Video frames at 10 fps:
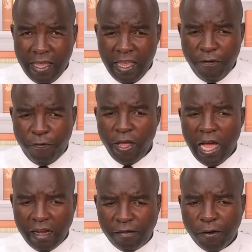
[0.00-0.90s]
if we
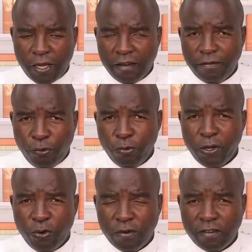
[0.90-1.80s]
advocate for
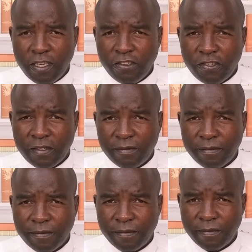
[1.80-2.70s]
women ordination,
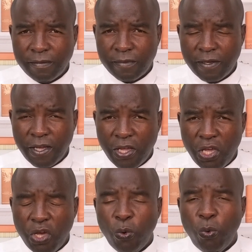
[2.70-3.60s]

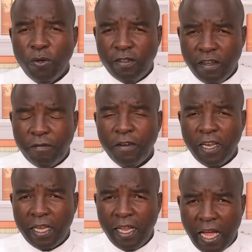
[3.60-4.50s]
we would
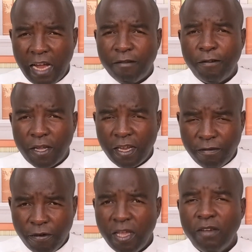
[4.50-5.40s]
definitely advocate
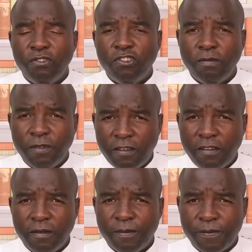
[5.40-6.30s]
for
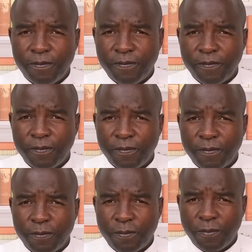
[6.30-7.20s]
LGBT.
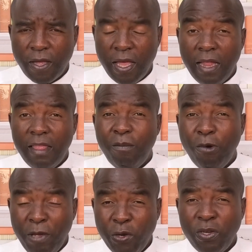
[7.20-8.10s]
The
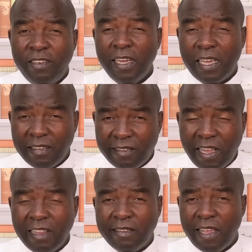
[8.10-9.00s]
moment we take a
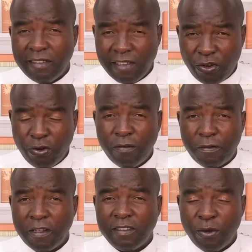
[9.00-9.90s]
stance as a
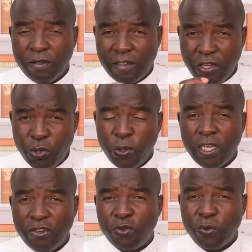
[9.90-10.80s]
conference, as a
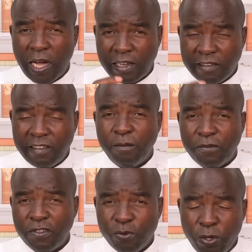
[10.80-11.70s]
union, to
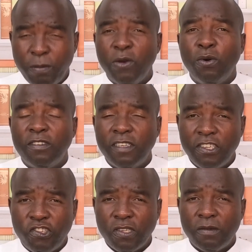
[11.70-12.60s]
accept women
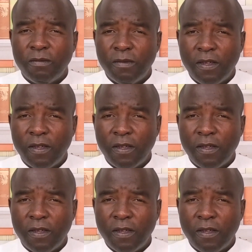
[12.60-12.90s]
ordination,